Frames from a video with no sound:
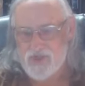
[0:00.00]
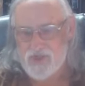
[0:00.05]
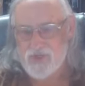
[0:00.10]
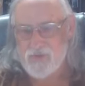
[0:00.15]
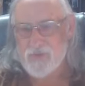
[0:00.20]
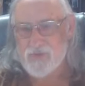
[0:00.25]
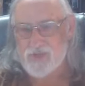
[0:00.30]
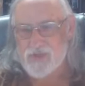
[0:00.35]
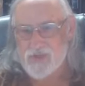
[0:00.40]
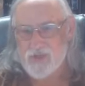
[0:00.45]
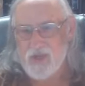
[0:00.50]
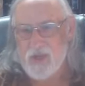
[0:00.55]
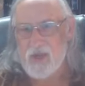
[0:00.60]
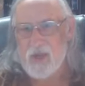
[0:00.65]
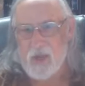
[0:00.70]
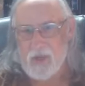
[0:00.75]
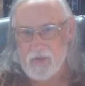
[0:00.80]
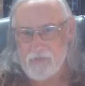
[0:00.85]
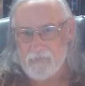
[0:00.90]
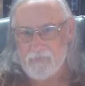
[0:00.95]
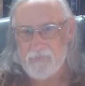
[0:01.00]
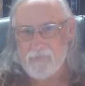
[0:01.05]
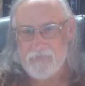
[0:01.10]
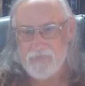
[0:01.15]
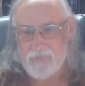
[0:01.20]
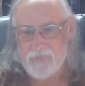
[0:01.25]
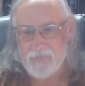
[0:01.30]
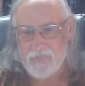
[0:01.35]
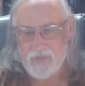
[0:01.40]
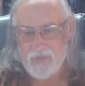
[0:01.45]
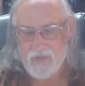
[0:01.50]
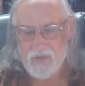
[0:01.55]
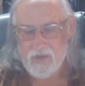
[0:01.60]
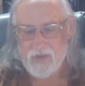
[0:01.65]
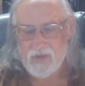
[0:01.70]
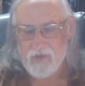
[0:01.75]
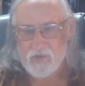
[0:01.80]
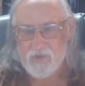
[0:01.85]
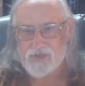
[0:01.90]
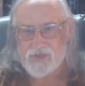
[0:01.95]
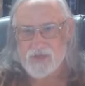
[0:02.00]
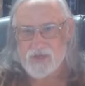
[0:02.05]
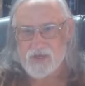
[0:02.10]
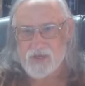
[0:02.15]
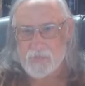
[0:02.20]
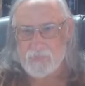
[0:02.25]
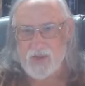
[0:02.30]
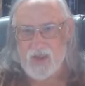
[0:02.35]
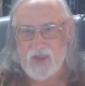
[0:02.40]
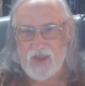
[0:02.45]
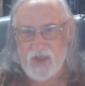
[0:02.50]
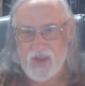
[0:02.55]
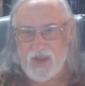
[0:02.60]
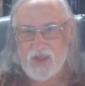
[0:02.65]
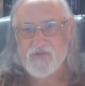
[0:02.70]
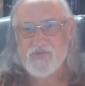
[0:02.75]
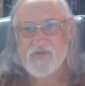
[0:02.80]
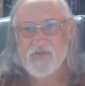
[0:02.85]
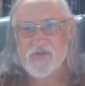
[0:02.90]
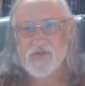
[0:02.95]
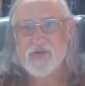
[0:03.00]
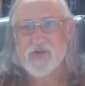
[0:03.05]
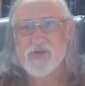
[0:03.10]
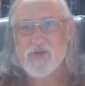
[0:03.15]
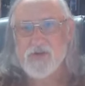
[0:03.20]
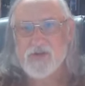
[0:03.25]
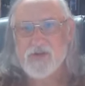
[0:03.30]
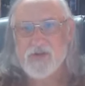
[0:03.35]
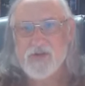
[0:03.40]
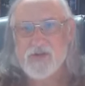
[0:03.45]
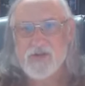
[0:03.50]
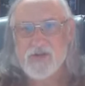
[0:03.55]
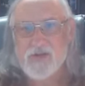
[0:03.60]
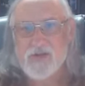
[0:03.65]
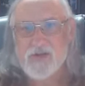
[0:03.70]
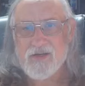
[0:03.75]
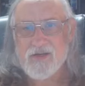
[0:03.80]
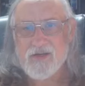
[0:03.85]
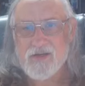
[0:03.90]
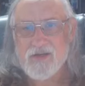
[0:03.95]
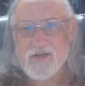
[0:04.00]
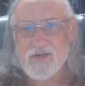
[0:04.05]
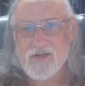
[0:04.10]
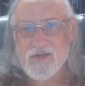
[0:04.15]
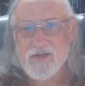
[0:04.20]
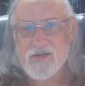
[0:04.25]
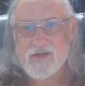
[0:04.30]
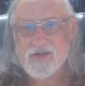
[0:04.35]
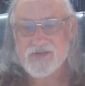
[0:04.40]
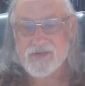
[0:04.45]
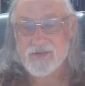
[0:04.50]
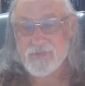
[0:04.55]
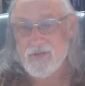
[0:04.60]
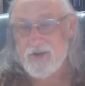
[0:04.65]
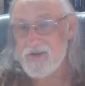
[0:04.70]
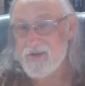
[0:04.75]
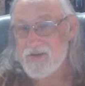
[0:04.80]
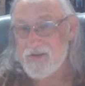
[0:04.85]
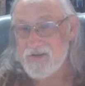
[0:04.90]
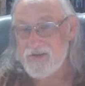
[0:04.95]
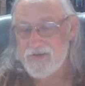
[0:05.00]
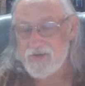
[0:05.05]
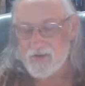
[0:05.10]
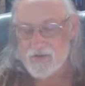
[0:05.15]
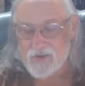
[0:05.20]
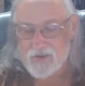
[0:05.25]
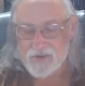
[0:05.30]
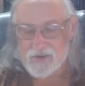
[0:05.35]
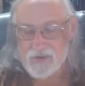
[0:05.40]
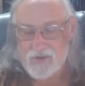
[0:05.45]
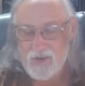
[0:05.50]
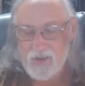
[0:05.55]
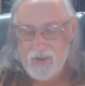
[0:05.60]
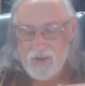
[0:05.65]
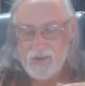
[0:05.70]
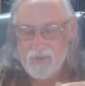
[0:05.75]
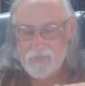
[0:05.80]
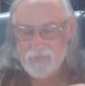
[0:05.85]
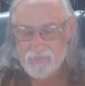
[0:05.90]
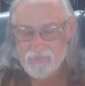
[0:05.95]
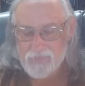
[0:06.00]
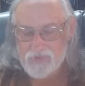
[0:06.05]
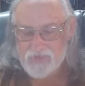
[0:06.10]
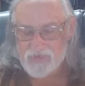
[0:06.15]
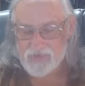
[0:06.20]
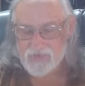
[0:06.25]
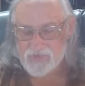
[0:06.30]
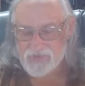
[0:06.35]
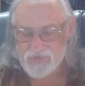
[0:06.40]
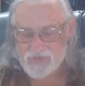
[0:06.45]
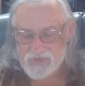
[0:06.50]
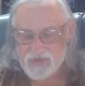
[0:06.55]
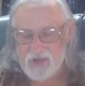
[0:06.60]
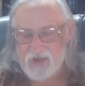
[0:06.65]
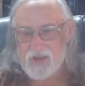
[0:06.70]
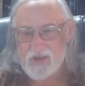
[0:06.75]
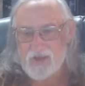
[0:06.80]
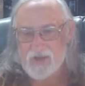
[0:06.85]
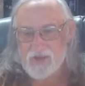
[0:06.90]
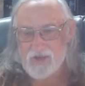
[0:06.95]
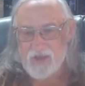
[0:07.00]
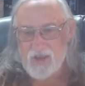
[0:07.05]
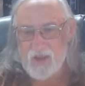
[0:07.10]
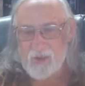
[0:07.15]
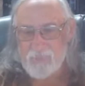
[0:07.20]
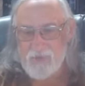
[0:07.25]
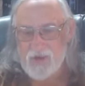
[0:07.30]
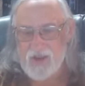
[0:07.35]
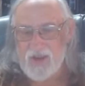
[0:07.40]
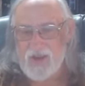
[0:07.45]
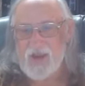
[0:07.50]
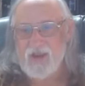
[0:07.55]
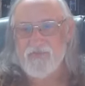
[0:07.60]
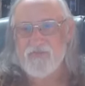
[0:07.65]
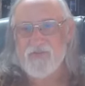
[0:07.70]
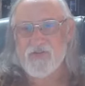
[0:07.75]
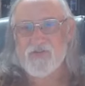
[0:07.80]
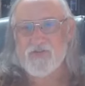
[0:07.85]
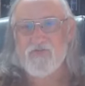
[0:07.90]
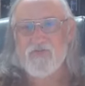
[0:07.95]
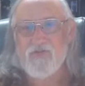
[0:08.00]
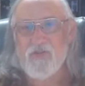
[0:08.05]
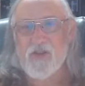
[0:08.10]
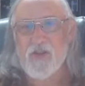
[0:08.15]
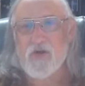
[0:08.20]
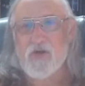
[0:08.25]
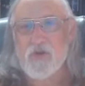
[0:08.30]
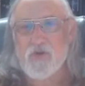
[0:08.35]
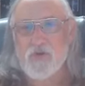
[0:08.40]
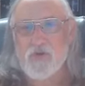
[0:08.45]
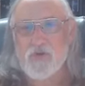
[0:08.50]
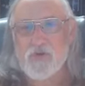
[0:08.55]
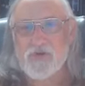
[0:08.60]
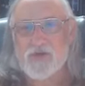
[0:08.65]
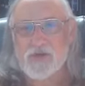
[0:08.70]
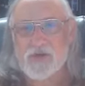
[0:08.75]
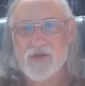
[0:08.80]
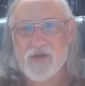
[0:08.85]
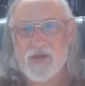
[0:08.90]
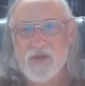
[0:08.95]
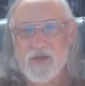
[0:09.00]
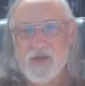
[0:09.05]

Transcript: she was saying was that a behavior she might not have known it, but she was saying, our behavior flows